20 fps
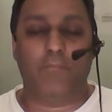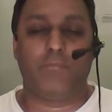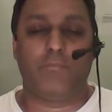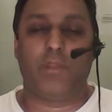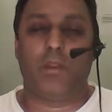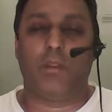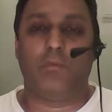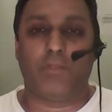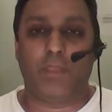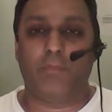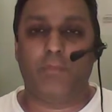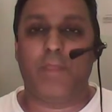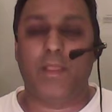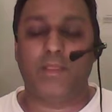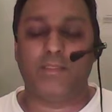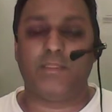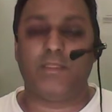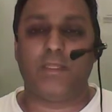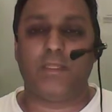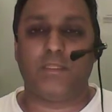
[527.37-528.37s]
They
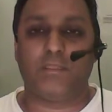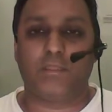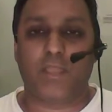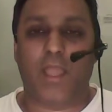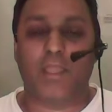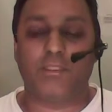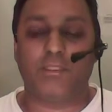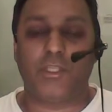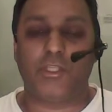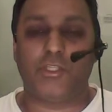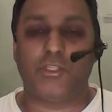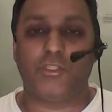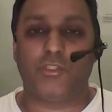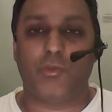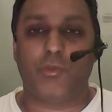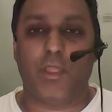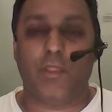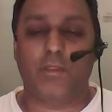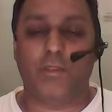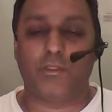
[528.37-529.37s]
basically need a dietitian
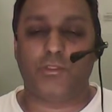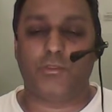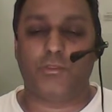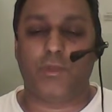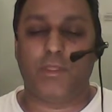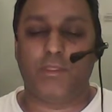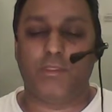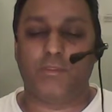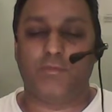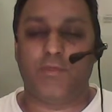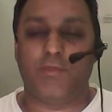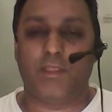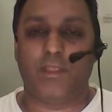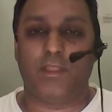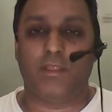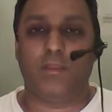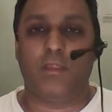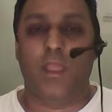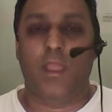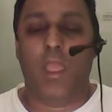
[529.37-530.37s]
to
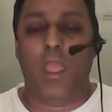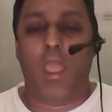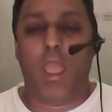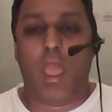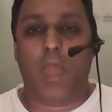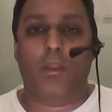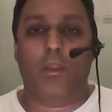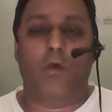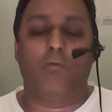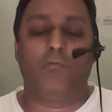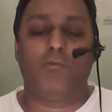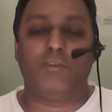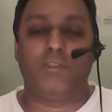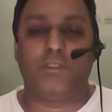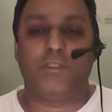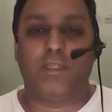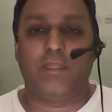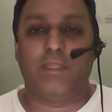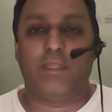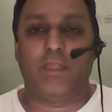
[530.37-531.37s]
intervene, and obviously
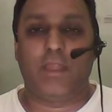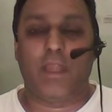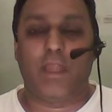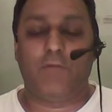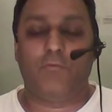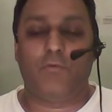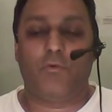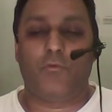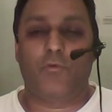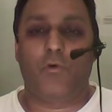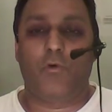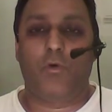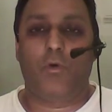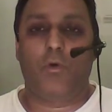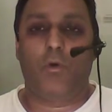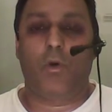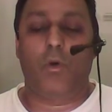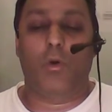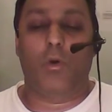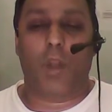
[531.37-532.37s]
they need a level
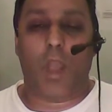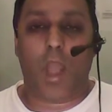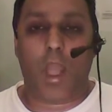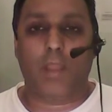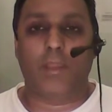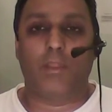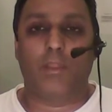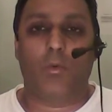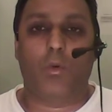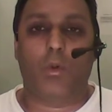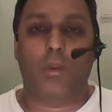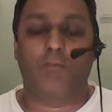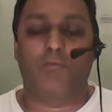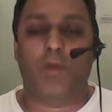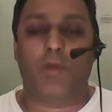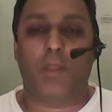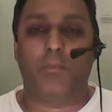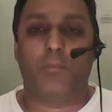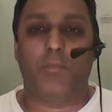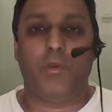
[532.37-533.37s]
4 or highly
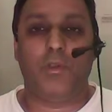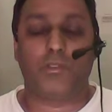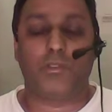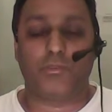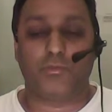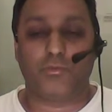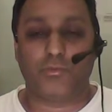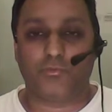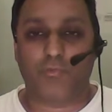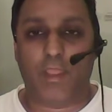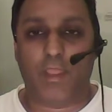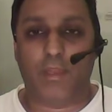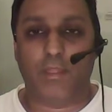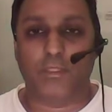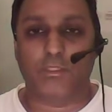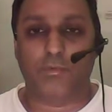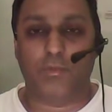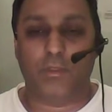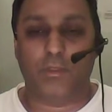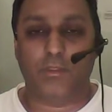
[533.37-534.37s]
qualified personal trainer
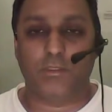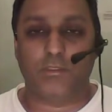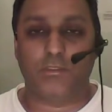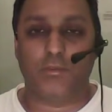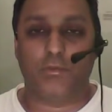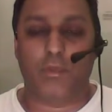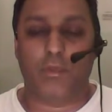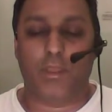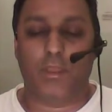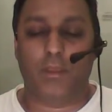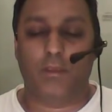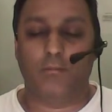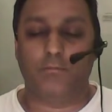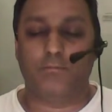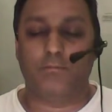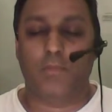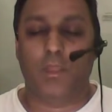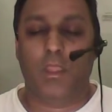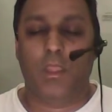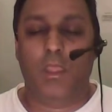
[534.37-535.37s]
to
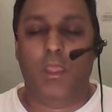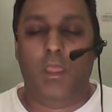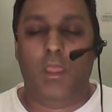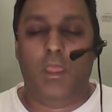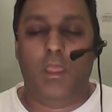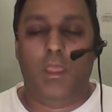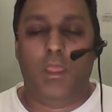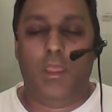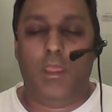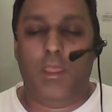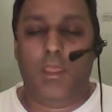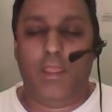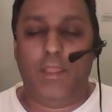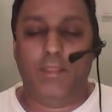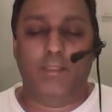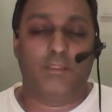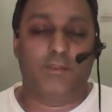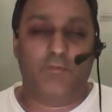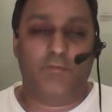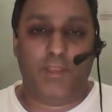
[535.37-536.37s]

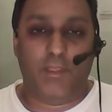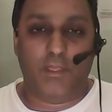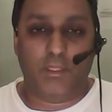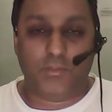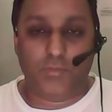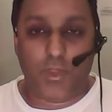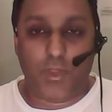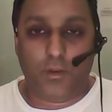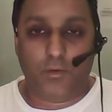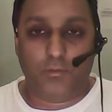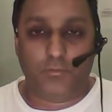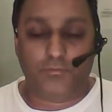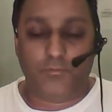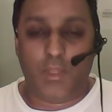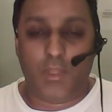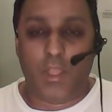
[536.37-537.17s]
intervene as well.